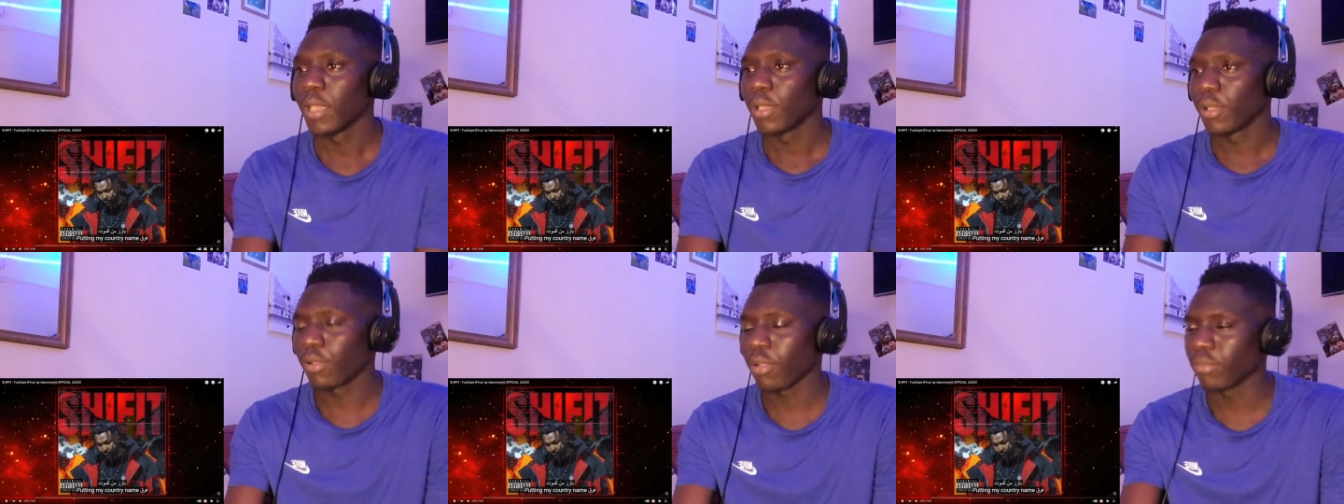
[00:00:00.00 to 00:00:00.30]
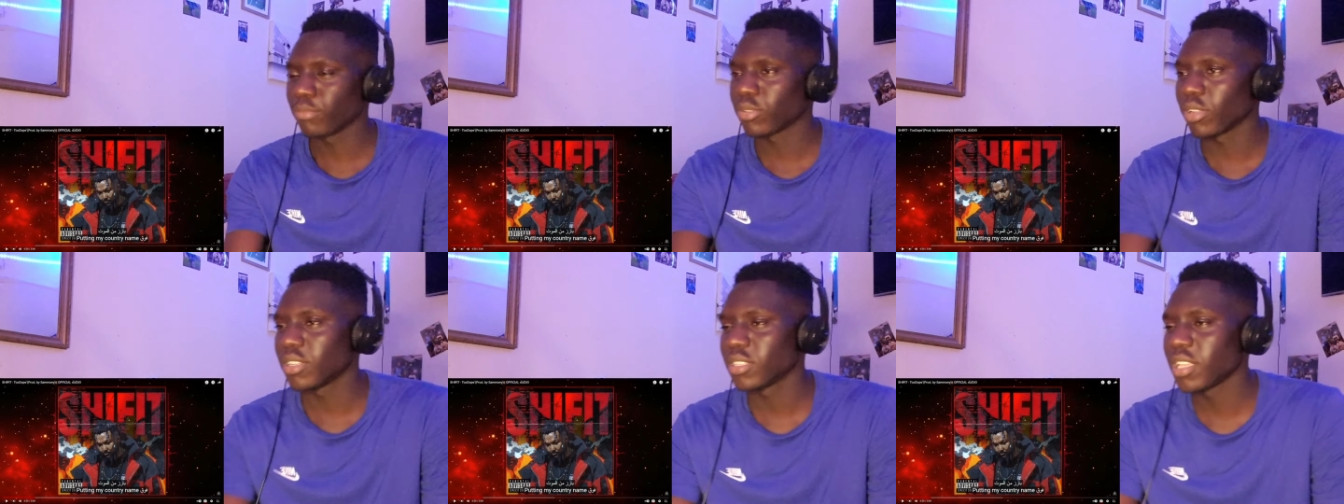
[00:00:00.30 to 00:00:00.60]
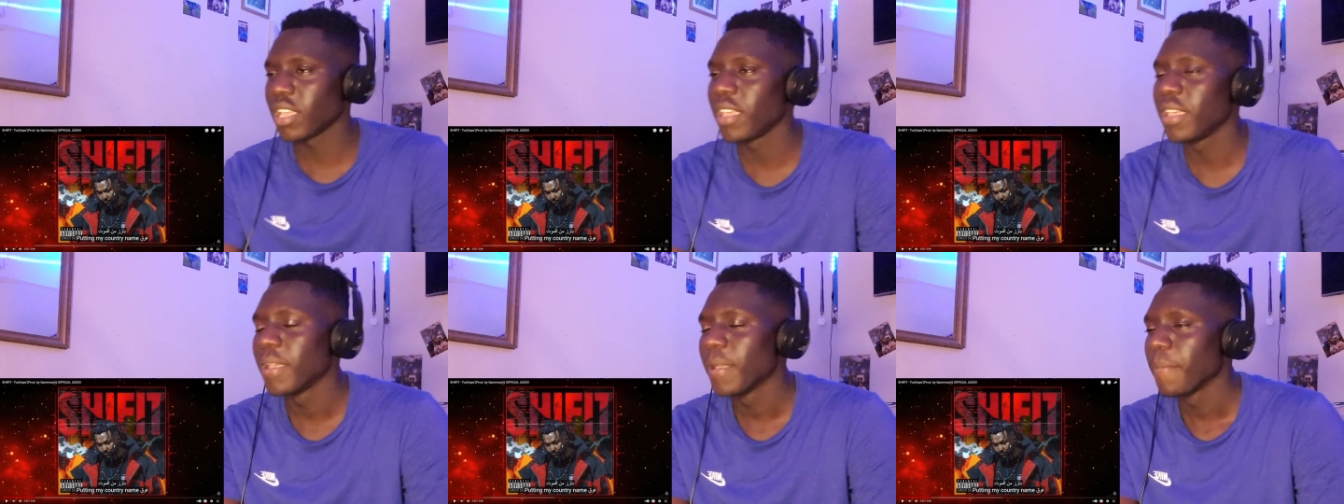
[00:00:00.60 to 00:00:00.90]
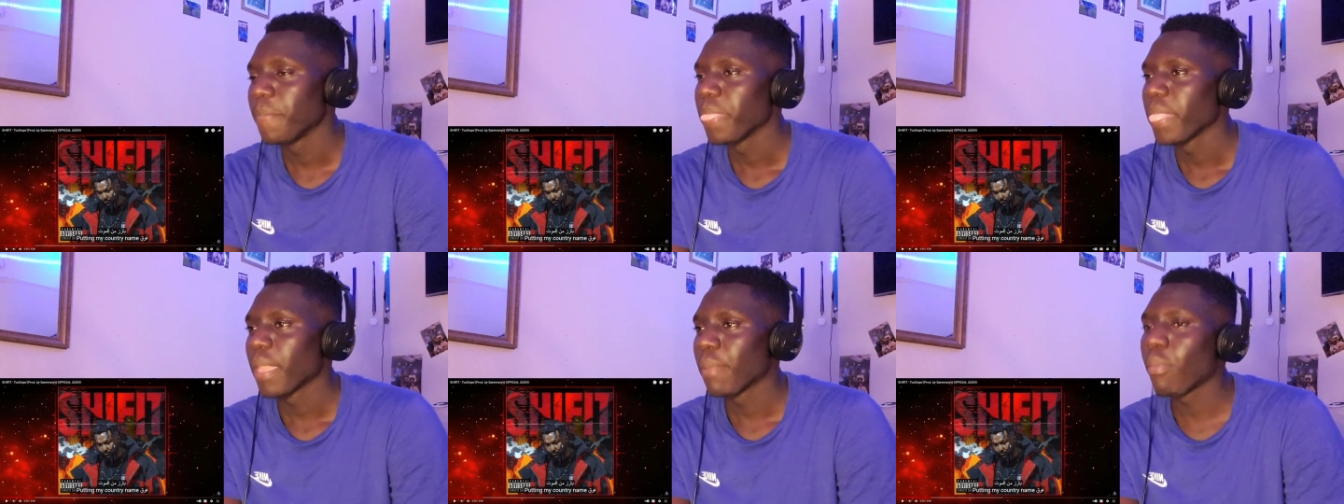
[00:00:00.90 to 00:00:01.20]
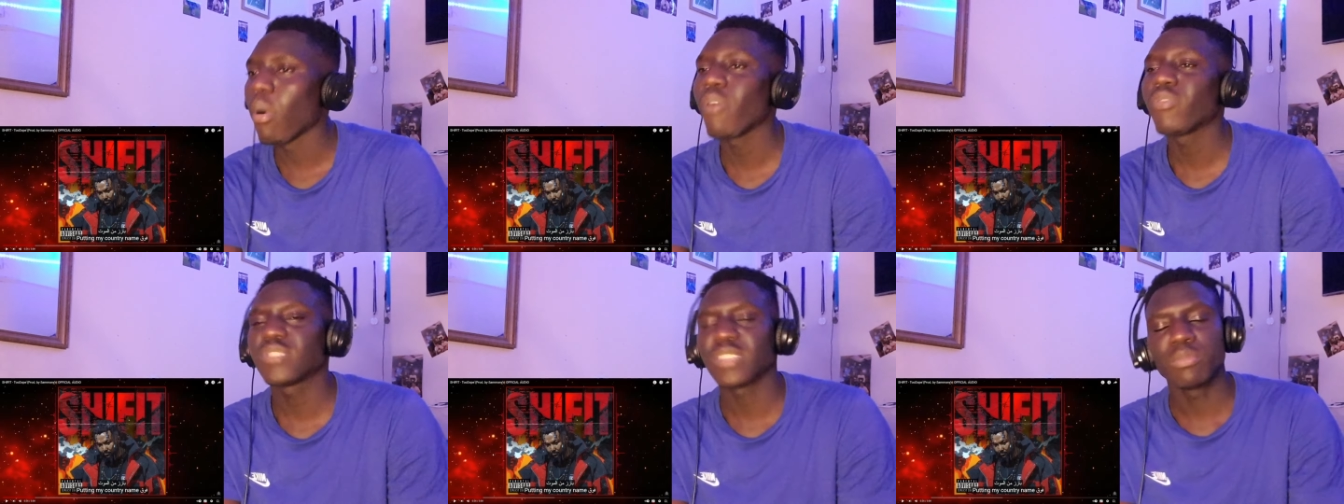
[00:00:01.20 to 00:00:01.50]
You know what I'm trying to say?
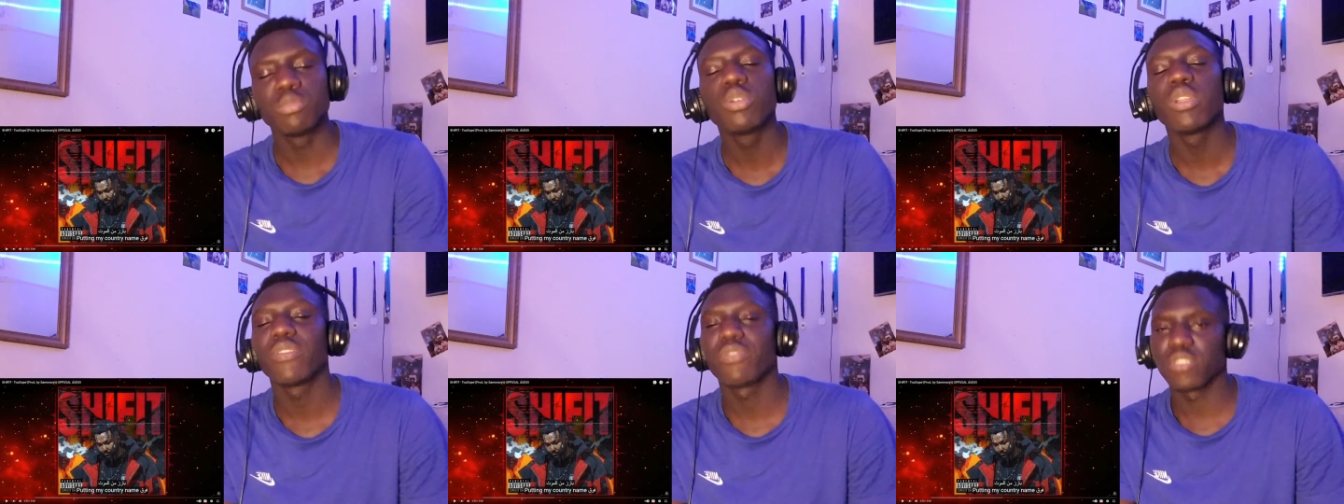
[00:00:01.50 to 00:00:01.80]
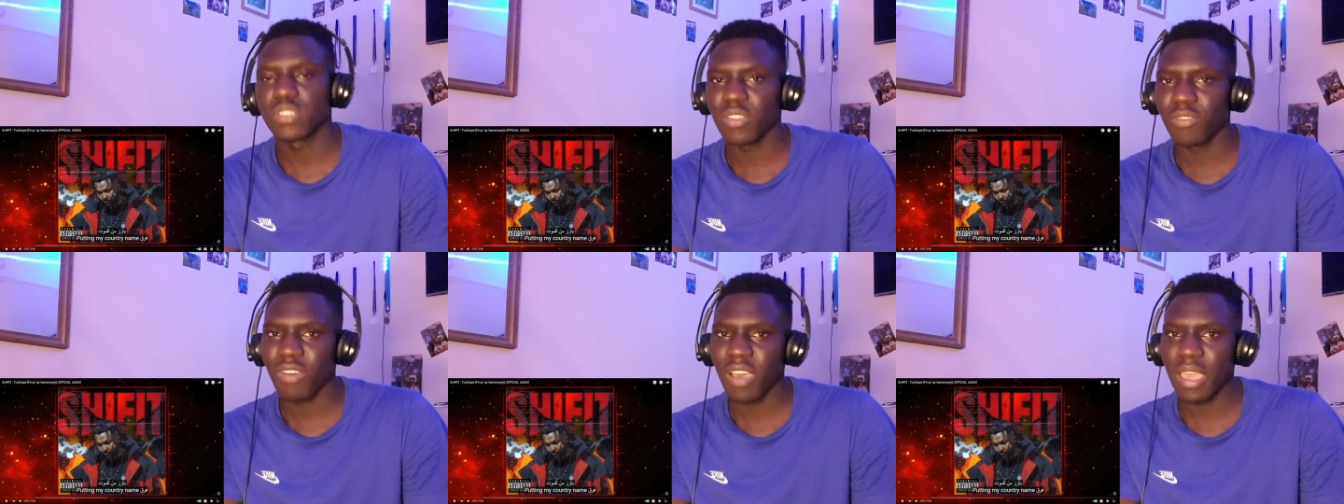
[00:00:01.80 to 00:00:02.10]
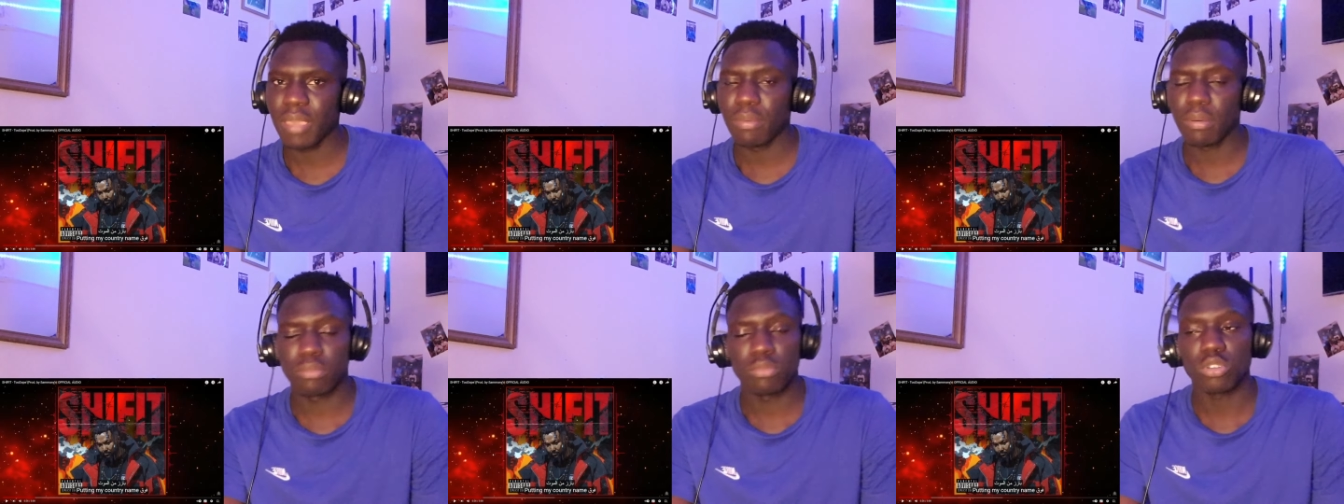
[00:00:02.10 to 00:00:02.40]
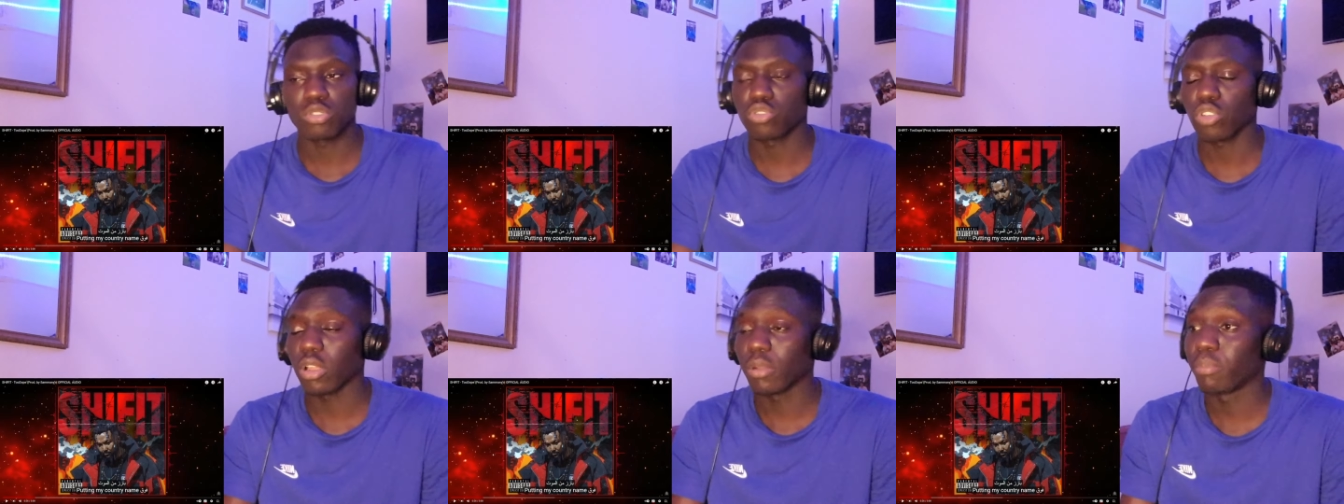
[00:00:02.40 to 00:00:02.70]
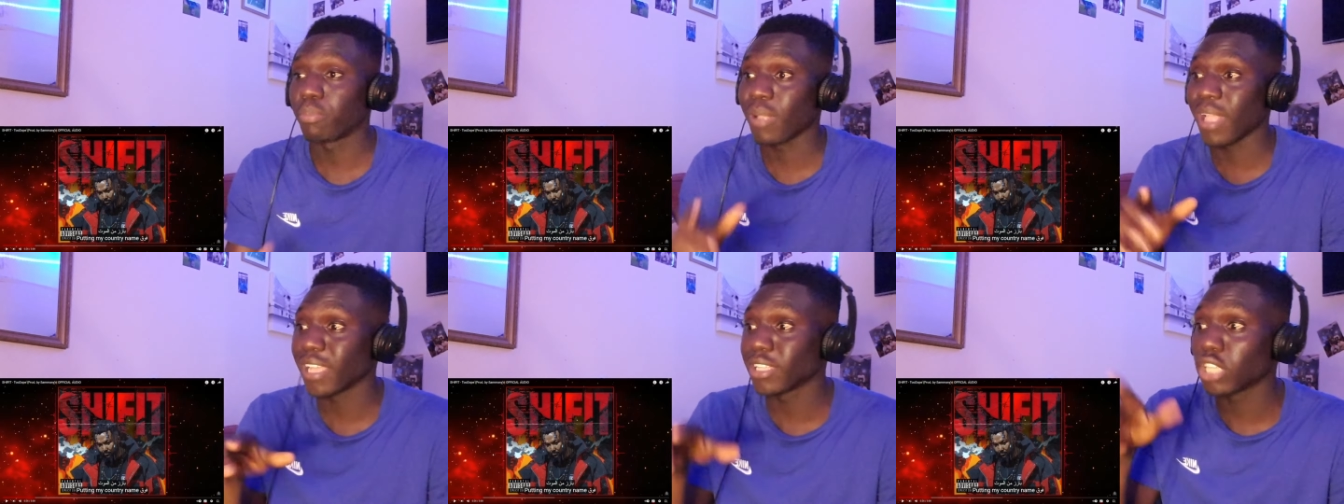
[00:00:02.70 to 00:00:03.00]
But obviously, I'm doing it for the vibe. I'm not trying
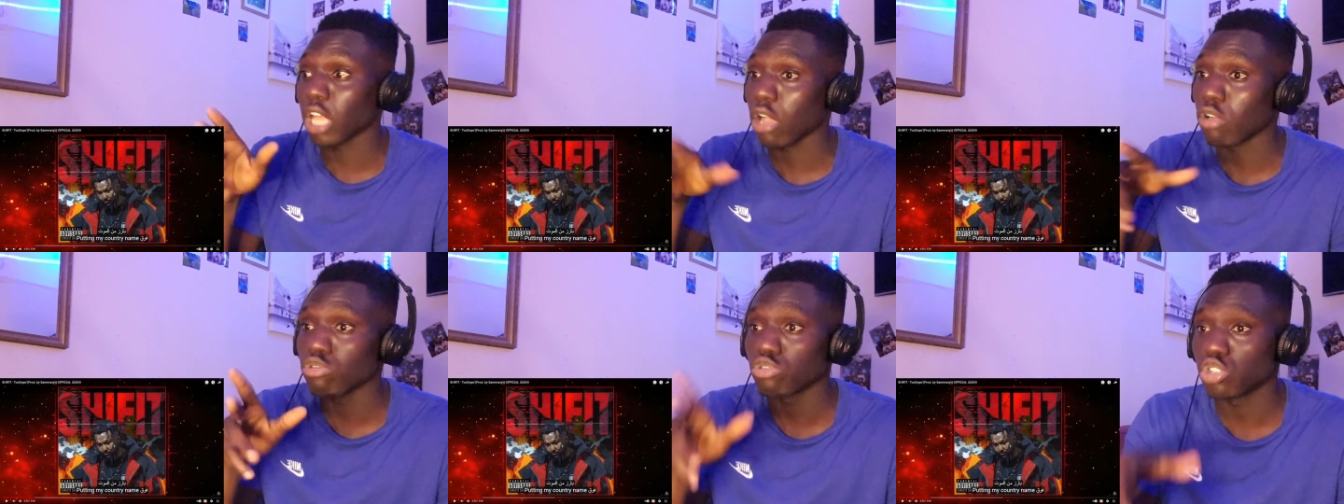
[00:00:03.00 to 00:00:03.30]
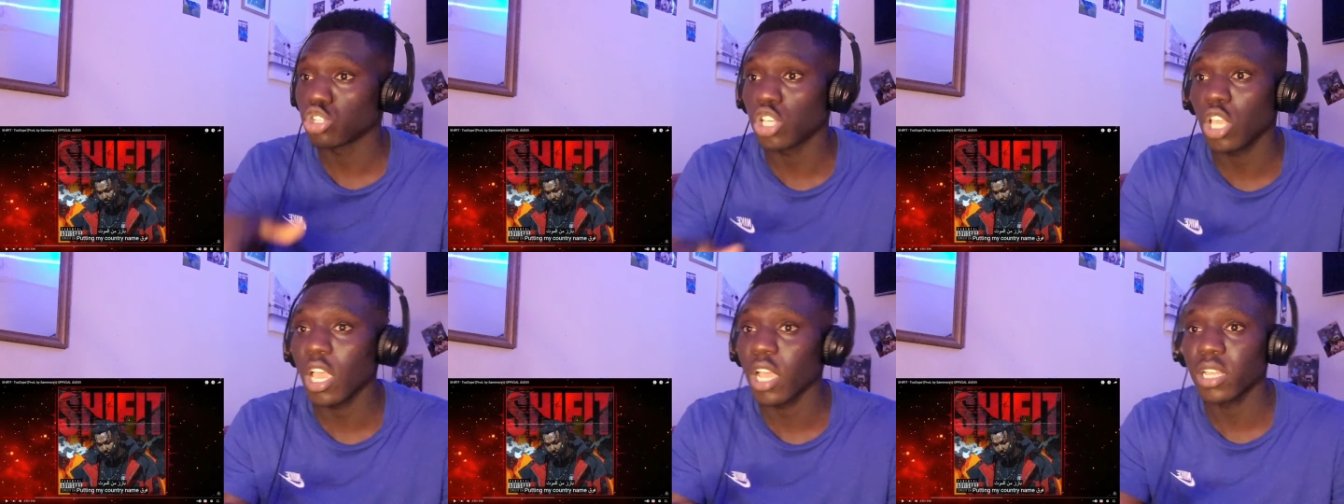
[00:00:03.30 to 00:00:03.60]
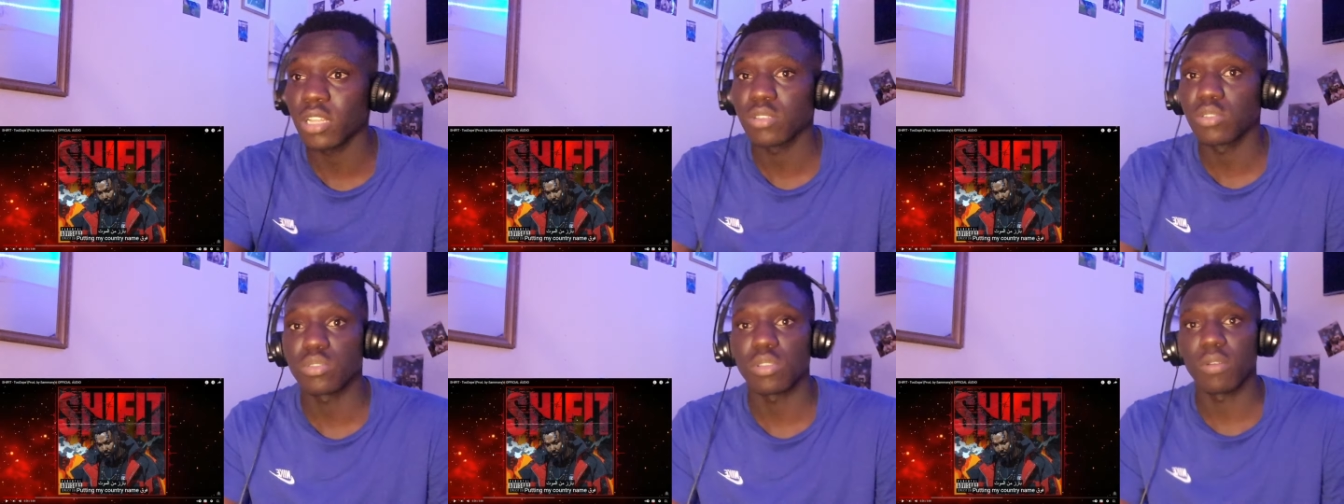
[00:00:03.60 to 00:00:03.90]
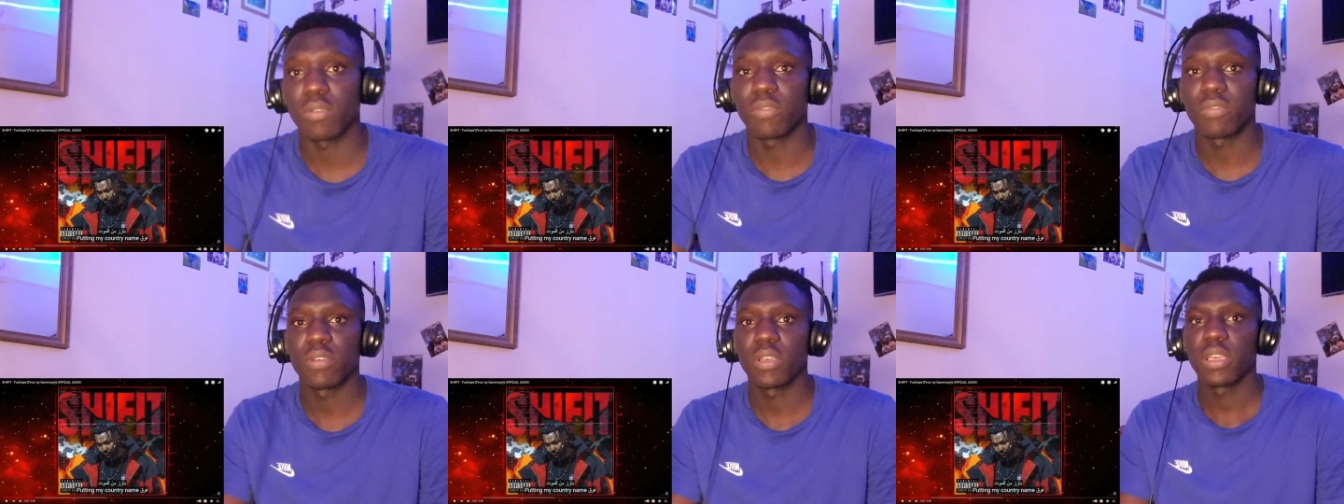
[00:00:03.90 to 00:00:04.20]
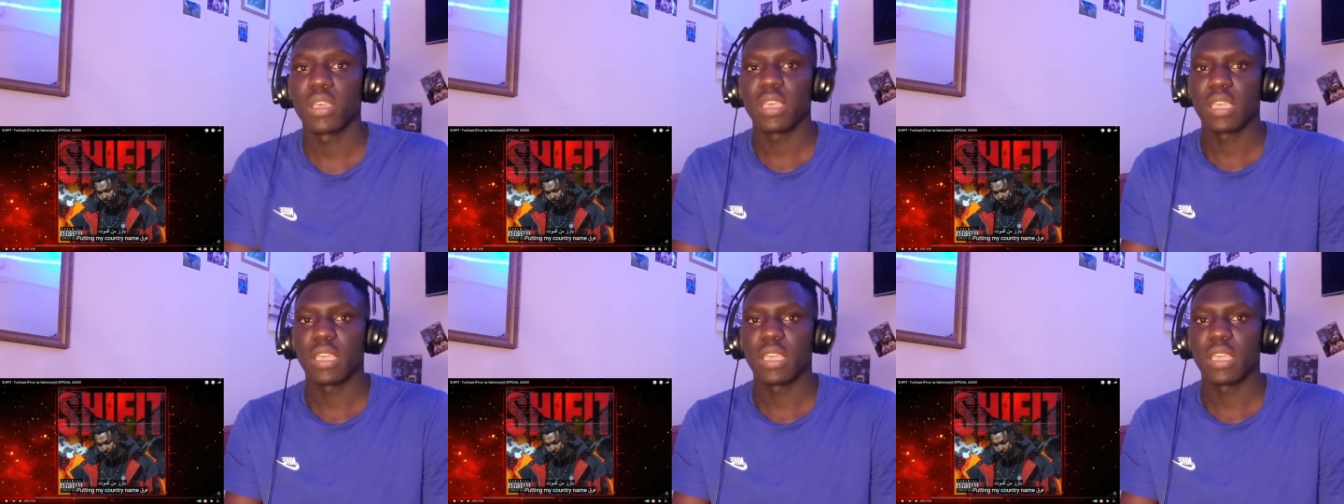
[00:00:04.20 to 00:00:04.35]
to break down, share and stuff.